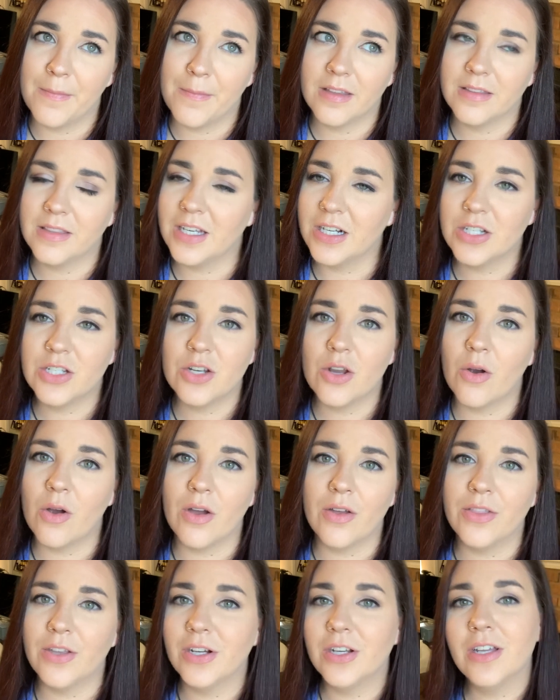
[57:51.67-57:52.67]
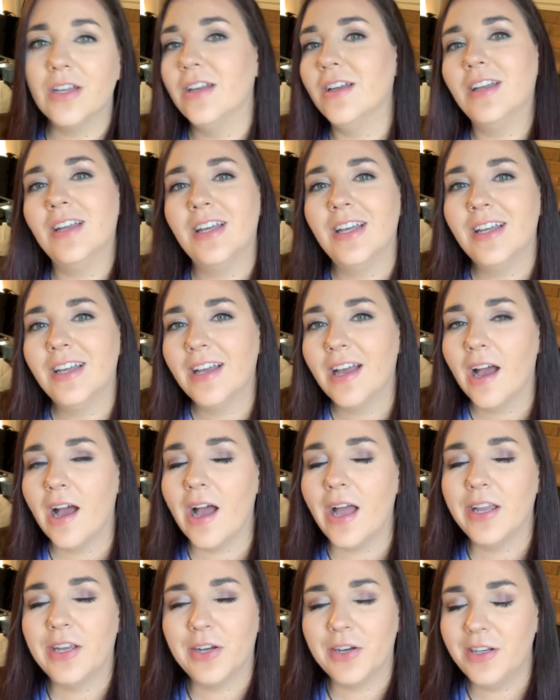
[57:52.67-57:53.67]
there's no there
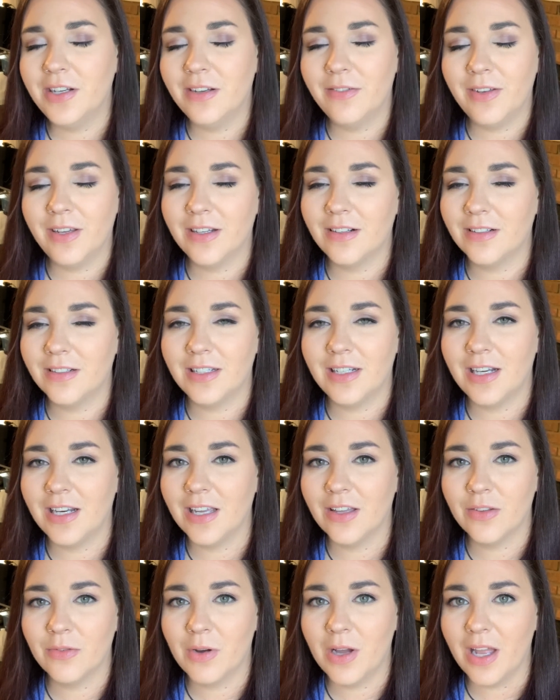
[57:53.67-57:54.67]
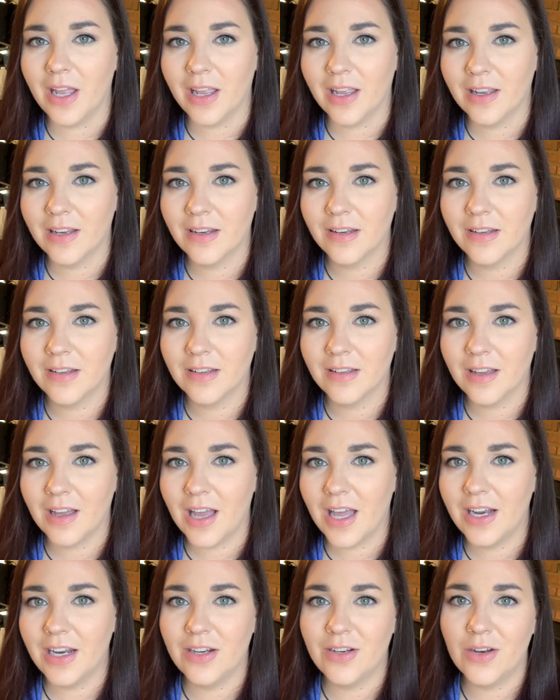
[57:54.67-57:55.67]
I couldn't have handled it any other way.
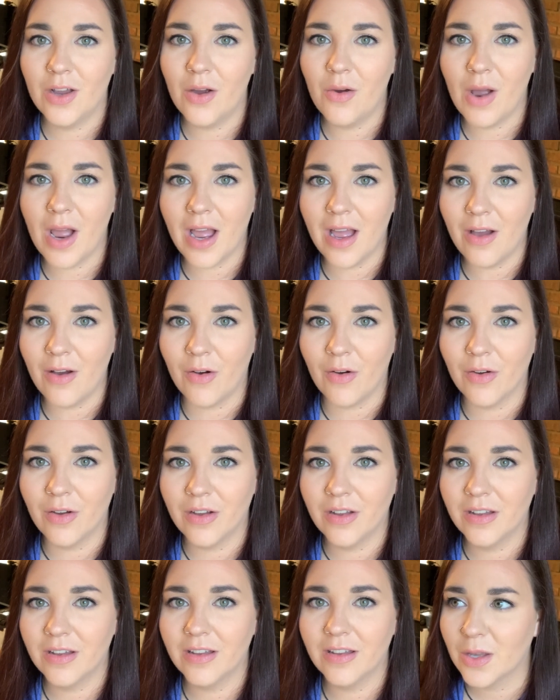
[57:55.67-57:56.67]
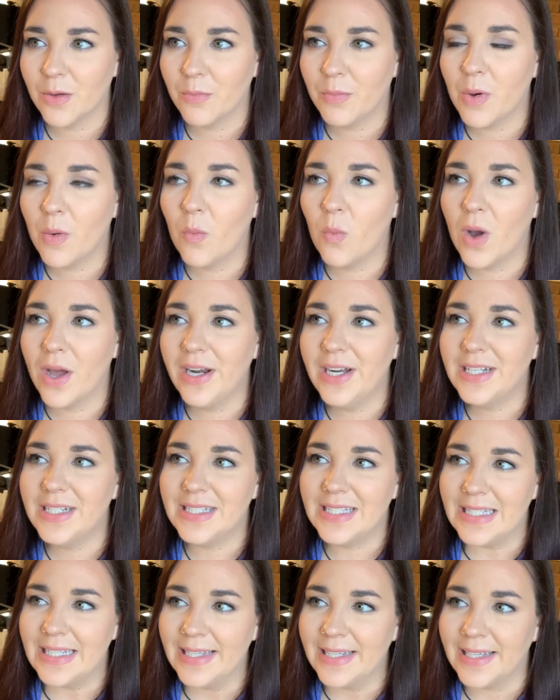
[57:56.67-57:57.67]
I didn't know how. But what it
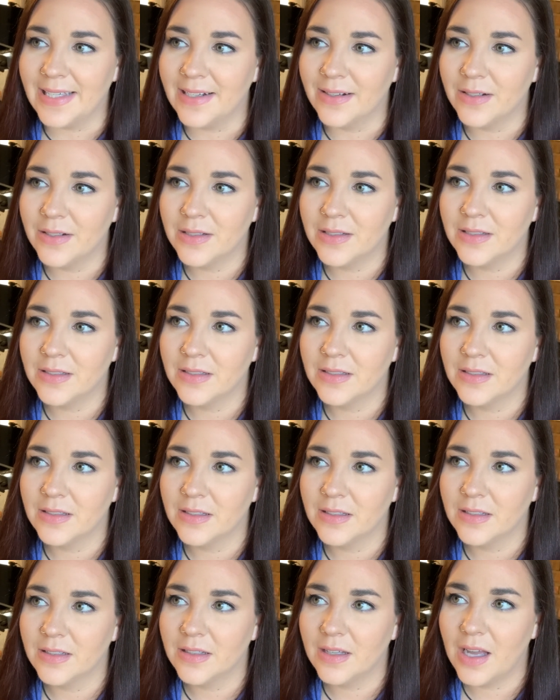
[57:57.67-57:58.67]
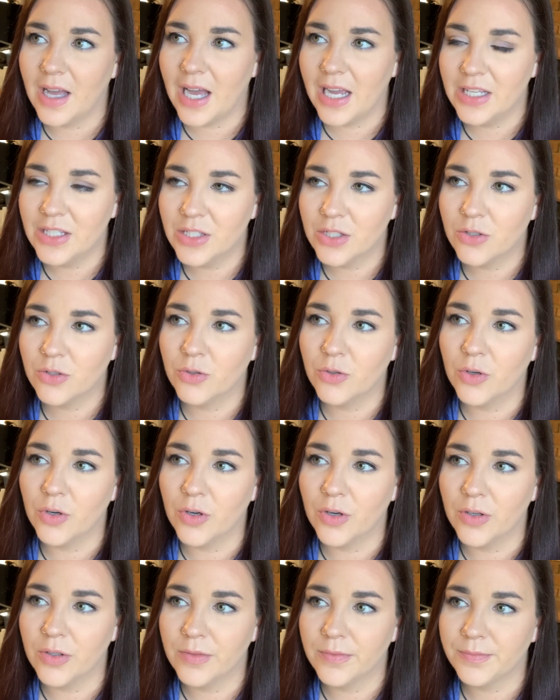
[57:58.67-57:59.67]
did, high
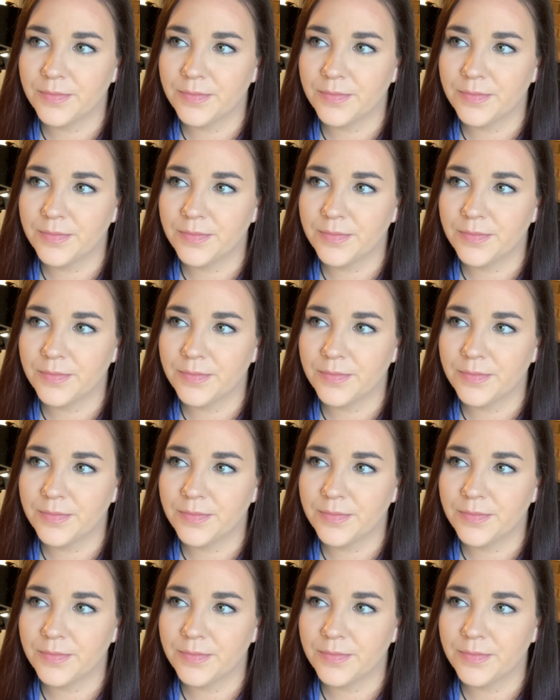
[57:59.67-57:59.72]
school